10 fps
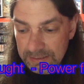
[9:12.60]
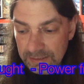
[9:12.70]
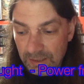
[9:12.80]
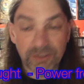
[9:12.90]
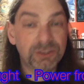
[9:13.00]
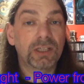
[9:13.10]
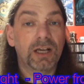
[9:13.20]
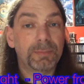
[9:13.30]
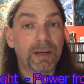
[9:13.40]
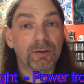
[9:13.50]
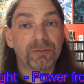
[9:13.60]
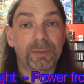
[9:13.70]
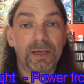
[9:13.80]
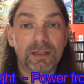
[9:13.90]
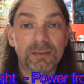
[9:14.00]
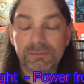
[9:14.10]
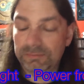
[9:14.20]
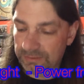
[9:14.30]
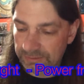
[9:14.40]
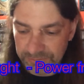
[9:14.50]
Onslaught, Power from Hell,
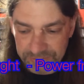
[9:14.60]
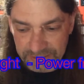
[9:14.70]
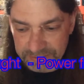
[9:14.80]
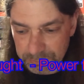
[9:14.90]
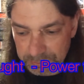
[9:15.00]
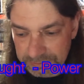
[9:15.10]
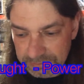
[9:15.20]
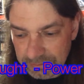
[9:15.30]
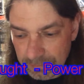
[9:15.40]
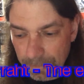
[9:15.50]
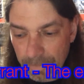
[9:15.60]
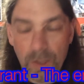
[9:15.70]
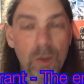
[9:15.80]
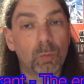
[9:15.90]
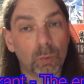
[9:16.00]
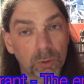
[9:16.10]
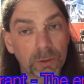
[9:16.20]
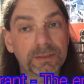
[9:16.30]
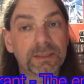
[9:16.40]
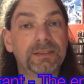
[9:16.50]
another intense one.
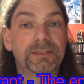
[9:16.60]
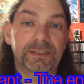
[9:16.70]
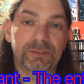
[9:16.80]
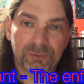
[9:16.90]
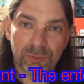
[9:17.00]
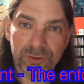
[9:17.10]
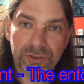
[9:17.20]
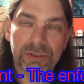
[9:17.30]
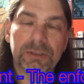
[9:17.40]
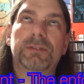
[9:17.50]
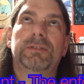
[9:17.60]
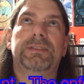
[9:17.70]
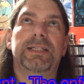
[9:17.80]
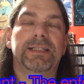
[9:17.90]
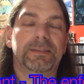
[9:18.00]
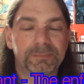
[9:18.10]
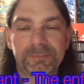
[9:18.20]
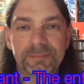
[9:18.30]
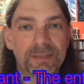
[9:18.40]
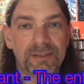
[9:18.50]
Warrant, The Enforcer, damn,
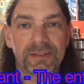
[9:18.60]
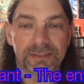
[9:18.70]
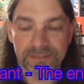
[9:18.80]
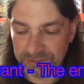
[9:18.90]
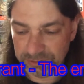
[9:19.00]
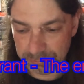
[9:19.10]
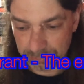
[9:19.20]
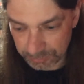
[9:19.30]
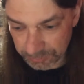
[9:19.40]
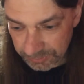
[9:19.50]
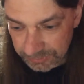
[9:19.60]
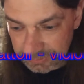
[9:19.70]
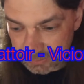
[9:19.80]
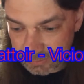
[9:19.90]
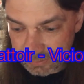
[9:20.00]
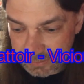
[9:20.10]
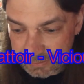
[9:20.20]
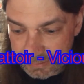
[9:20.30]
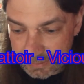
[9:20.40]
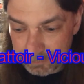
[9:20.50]
that thing is just brutal.
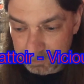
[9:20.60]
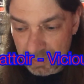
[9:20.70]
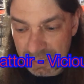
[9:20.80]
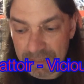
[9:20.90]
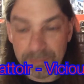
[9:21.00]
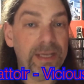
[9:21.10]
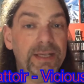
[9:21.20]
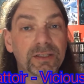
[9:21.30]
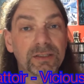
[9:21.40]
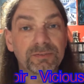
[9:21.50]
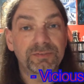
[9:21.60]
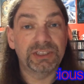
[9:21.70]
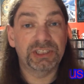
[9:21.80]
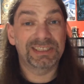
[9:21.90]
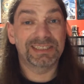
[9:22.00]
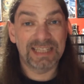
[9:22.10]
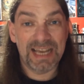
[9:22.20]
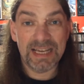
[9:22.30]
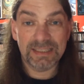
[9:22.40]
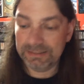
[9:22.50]
Abattoir, Vicious
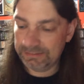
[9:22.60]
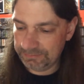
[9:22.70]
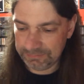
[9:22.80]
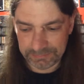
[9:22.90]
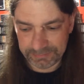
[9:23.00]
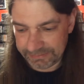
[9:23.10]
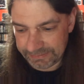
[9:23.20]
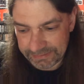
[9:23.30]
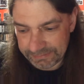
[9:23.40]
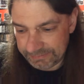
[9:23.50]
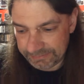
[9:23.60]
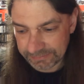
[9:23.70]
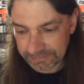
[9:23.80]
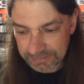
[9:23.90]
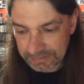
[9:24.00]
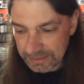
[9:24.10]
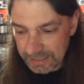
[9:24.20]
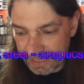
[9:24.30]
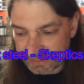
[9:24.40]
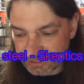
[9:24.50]
Attack, I, again, you know.
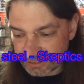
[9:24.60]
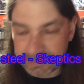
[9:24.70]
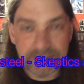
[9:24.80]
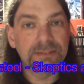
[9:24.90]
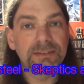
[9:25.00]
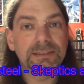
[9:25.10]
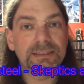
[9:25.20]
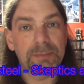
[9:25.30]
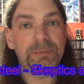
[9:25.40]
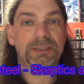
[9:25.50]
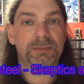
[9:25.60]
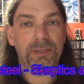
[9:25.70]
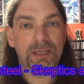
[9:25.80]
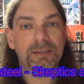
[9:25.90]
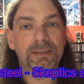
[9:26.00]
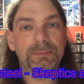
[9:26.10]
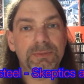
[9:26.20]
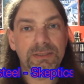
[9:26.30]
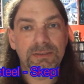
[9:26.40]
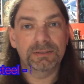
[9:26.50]
Agent Steel, Skeptics
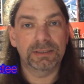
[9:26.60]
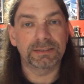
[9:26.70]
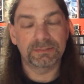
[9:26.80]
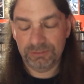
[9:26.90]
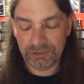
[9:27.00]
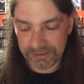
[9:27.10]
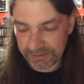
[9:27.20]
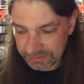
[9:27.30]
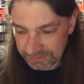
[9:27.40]
Apocalypse, like shit.